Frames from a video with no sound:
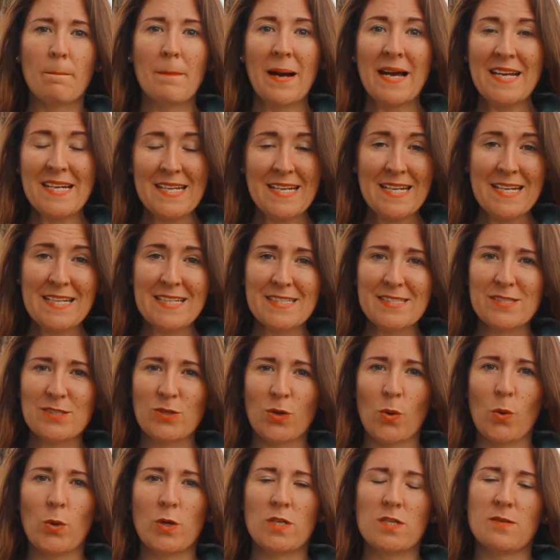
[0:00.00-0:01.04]
my needs
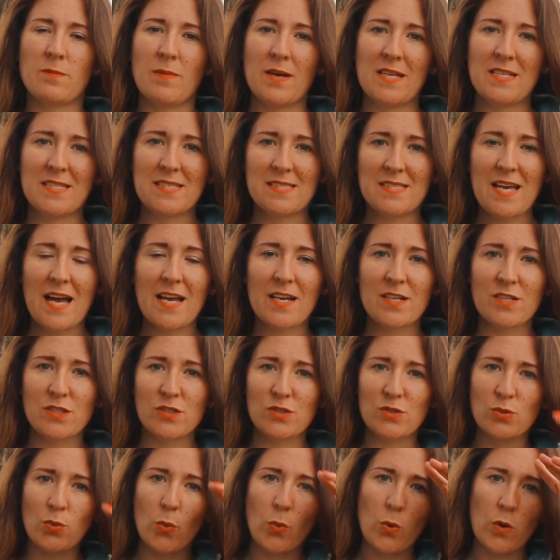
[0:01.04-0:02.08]
or to my
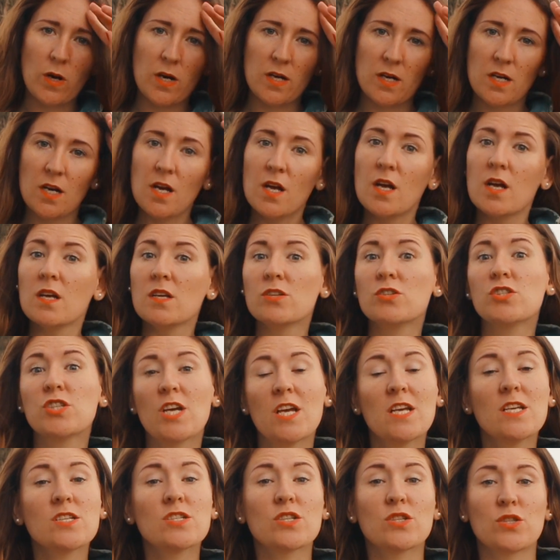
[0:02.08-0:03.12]
desires, or
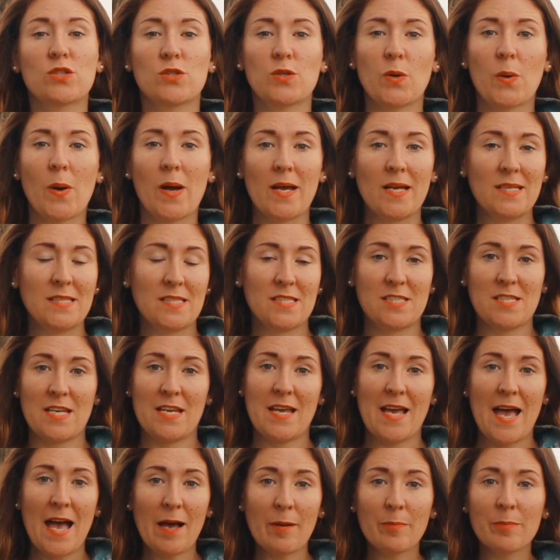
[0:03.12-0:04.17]
change it so I stay
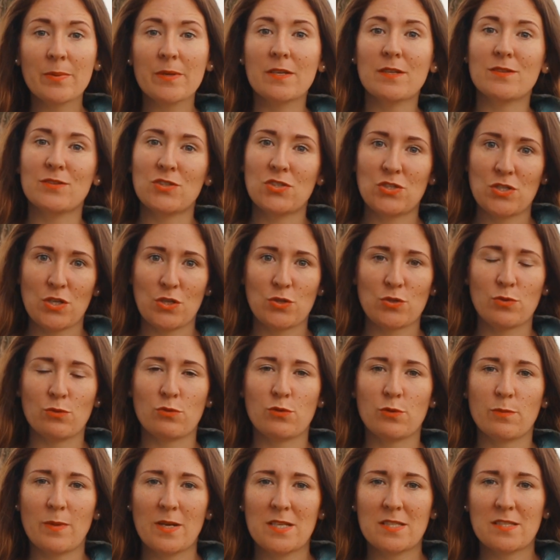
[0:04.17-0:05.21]
happy and stay true
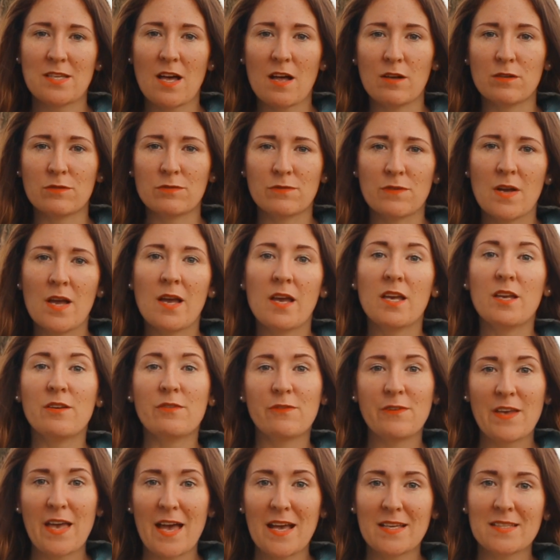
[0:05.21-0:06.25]
to myself?
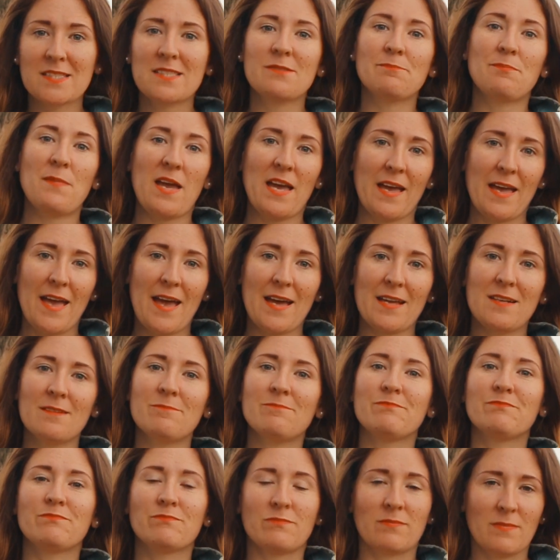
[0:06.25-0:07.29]
If yes, again,
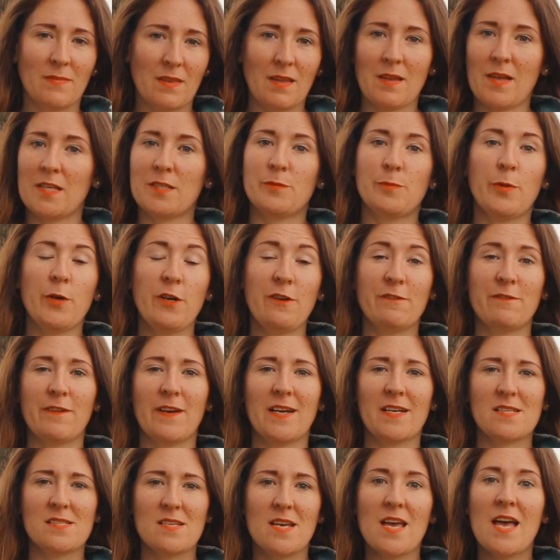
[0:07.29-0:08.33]
that's
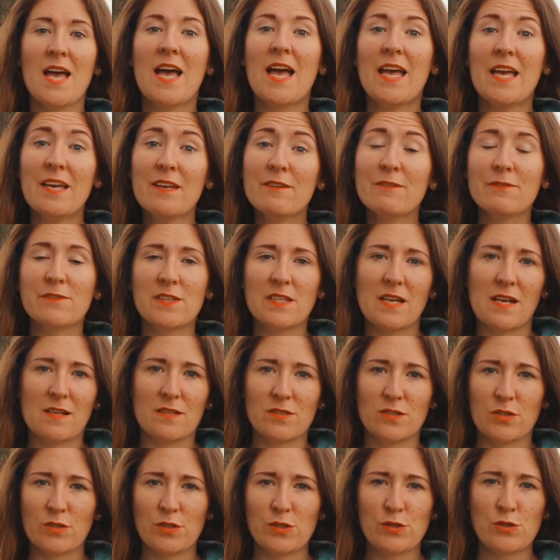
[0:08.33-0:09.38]
perfect. If the
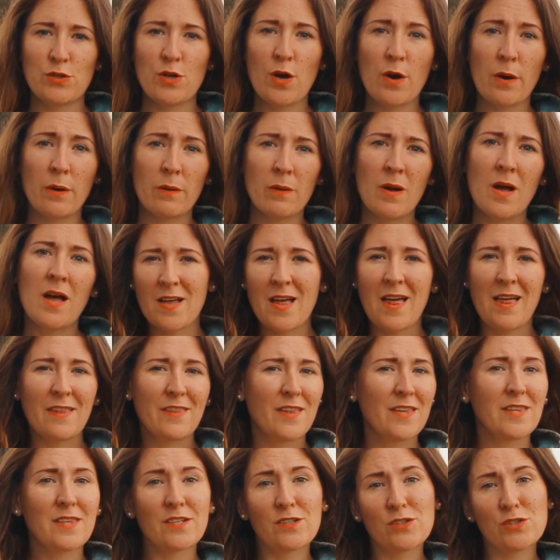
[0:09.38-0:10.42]
answer is no,
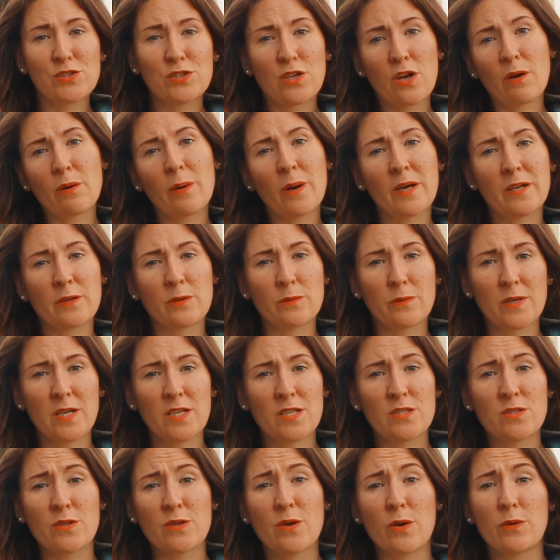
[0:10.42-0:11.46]
then there's no other way
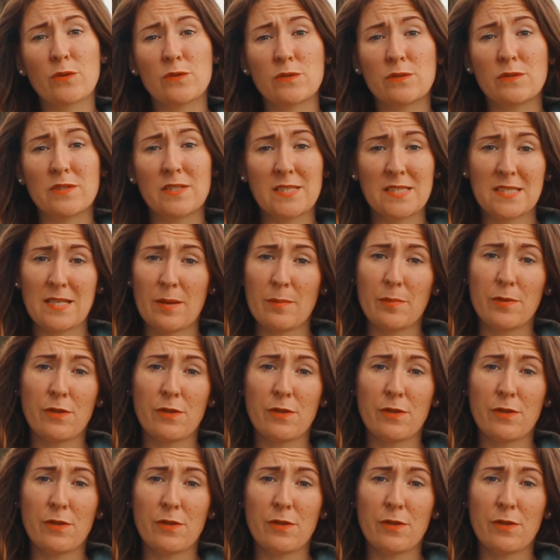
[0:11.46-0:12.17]
to go to the step